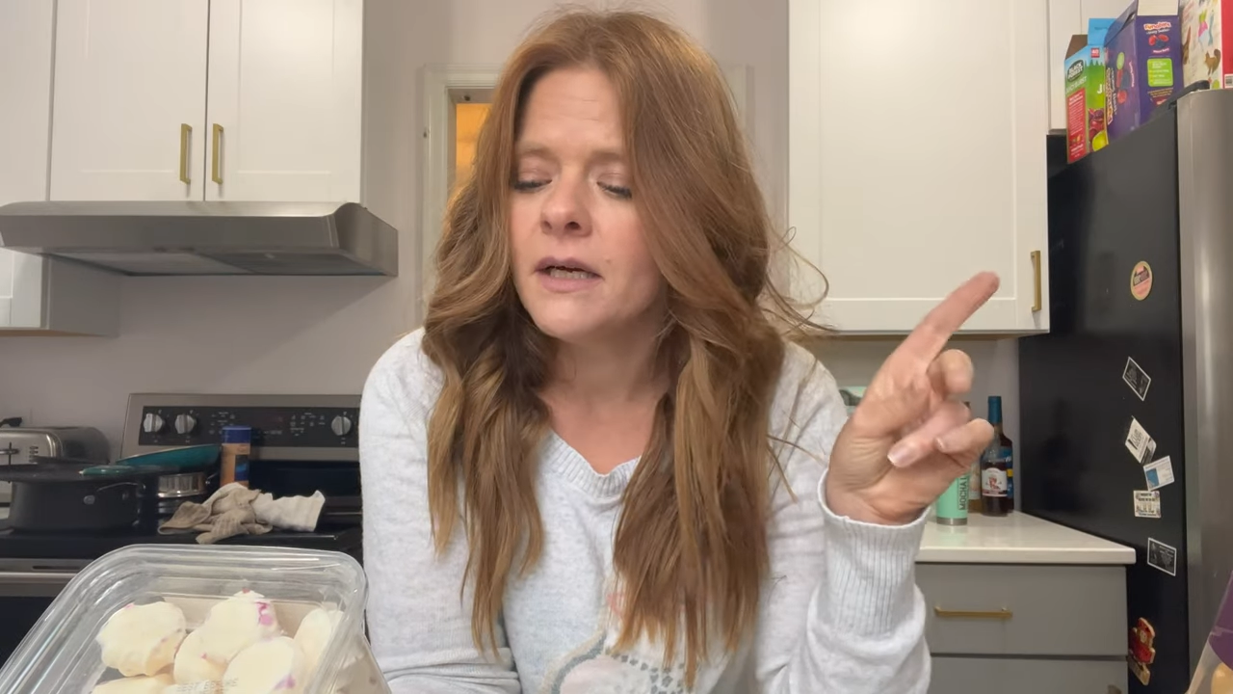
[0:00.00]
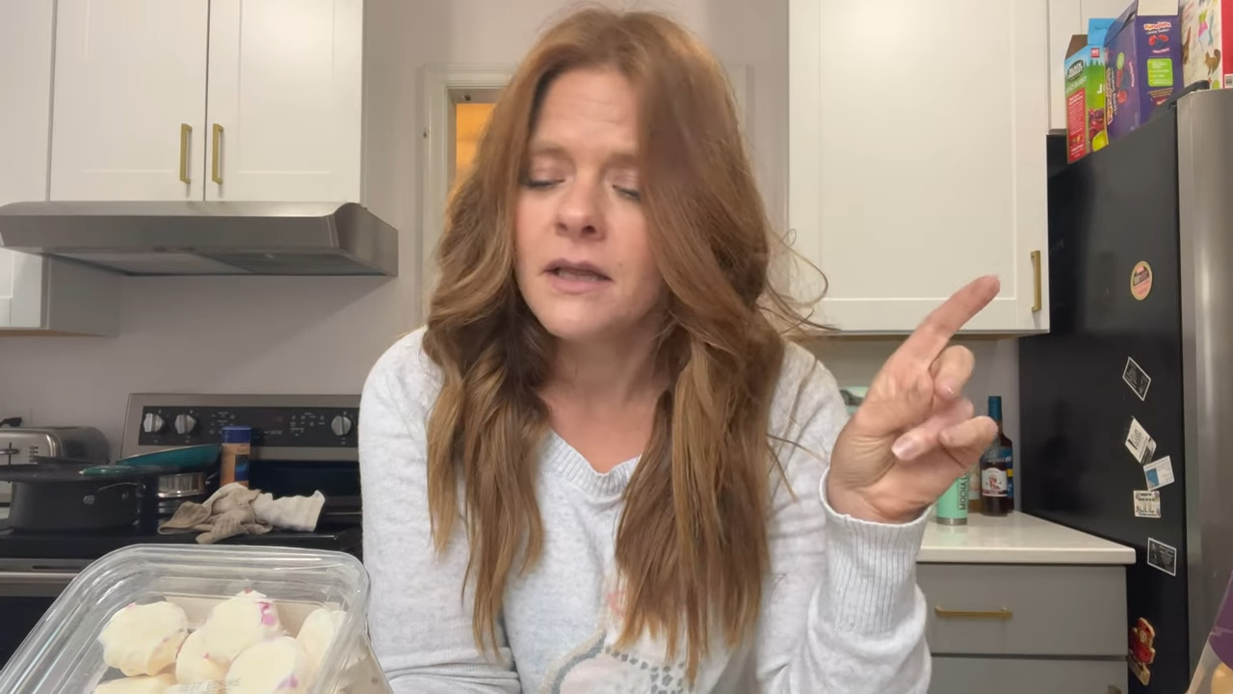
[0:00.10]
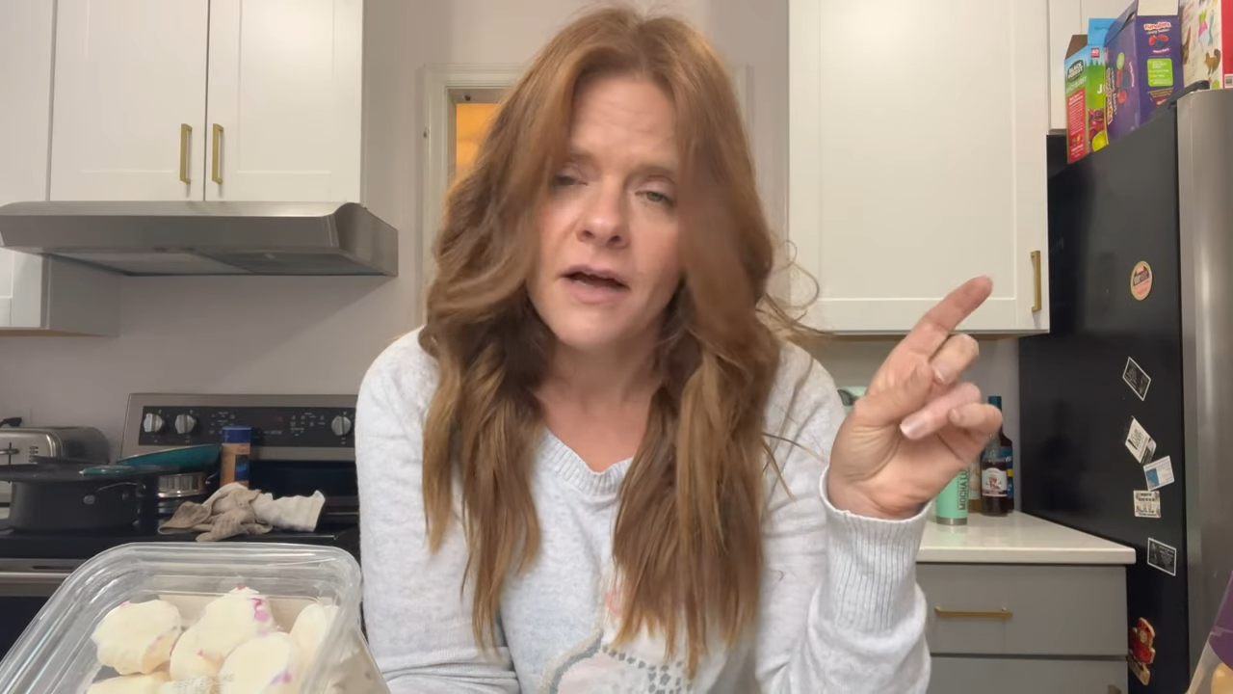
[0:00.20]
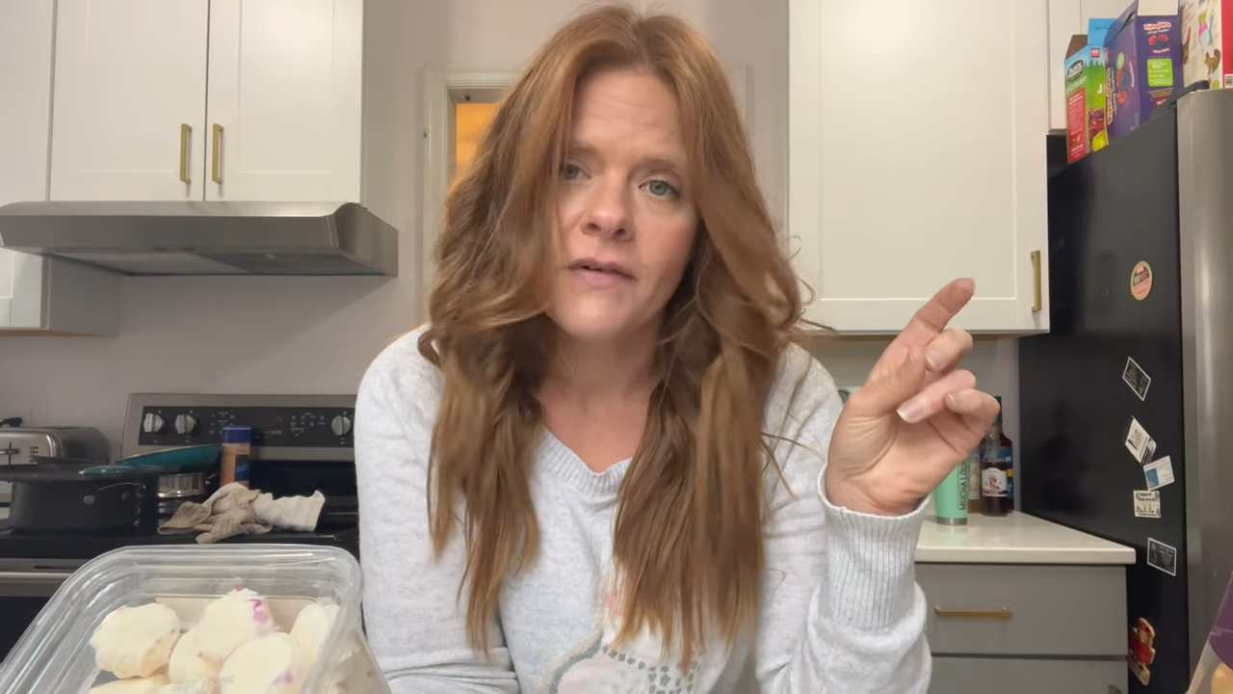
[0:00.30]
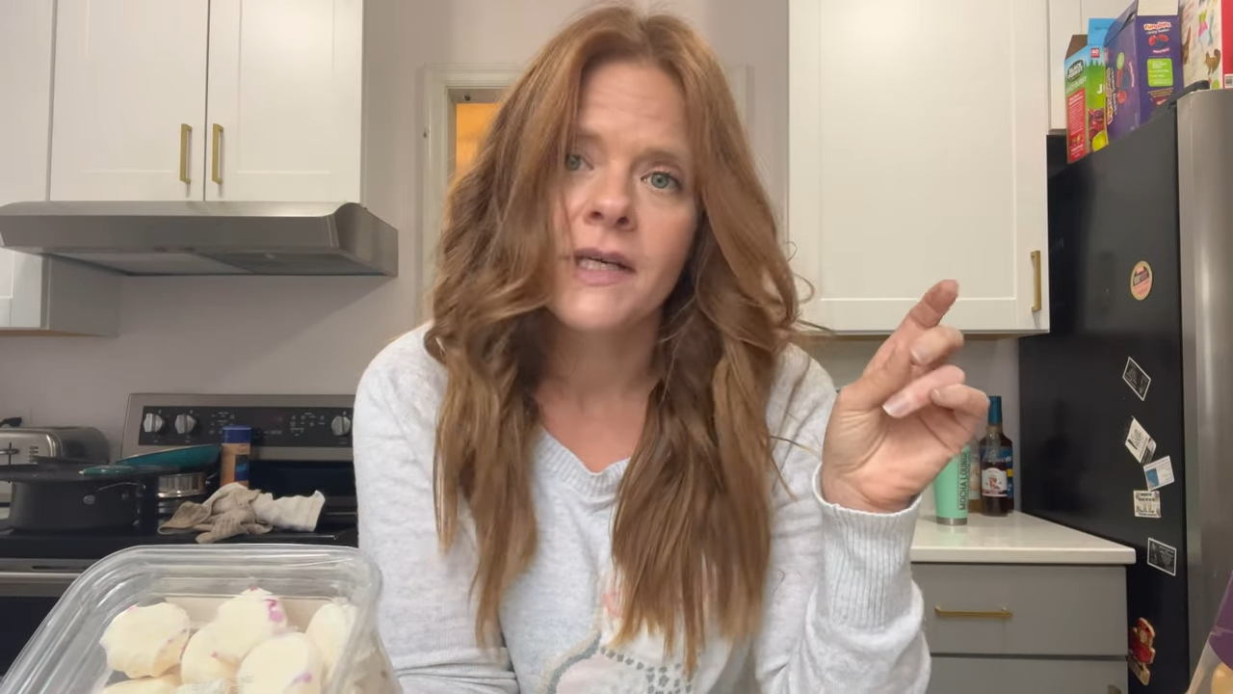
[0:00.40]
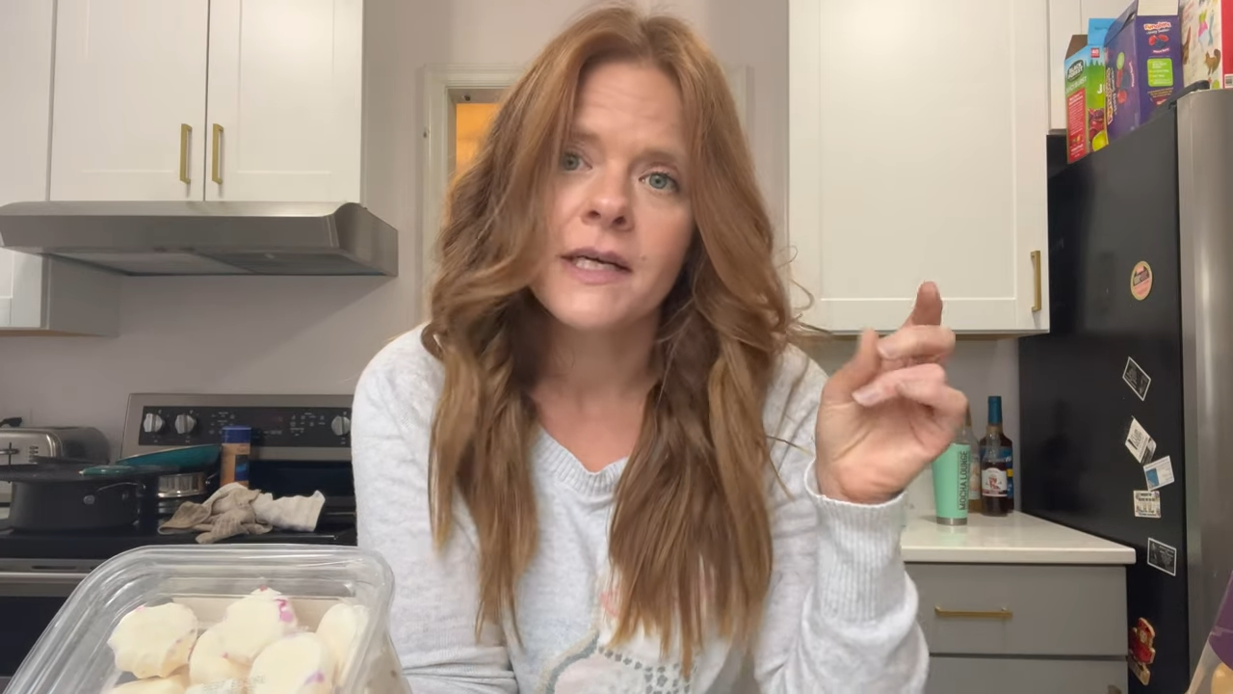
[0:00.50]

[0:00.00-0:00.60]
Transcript: 11,